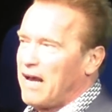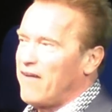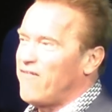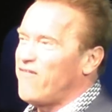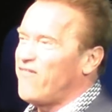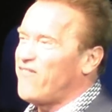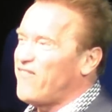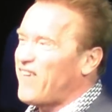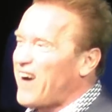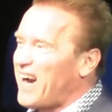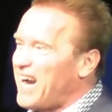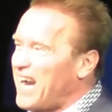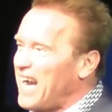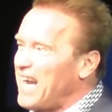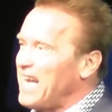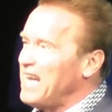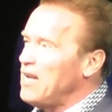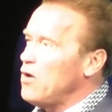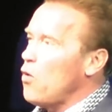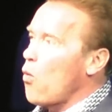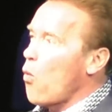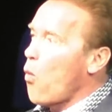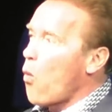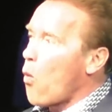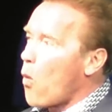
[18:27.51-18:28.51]
A
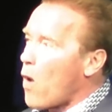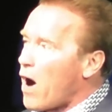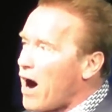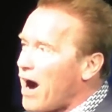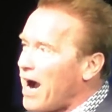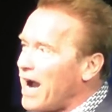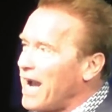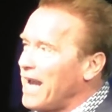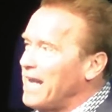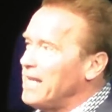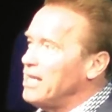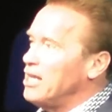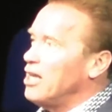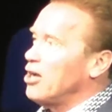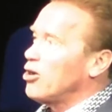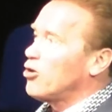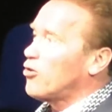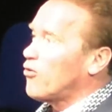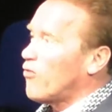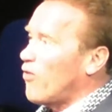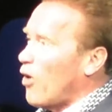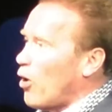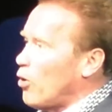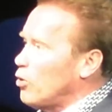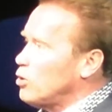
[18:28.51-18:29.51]
fine wine
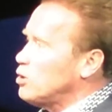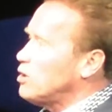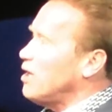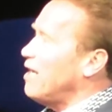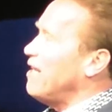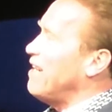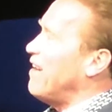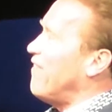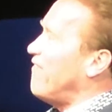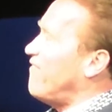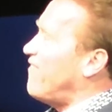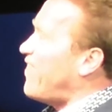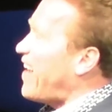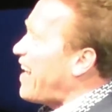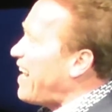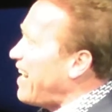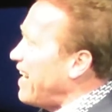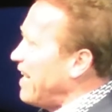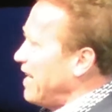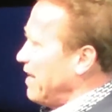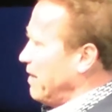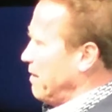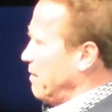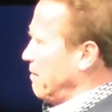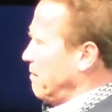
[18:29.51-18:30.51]
grows on a
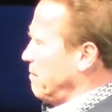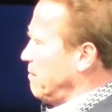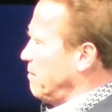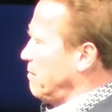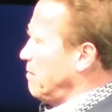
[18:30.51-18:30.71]
vine.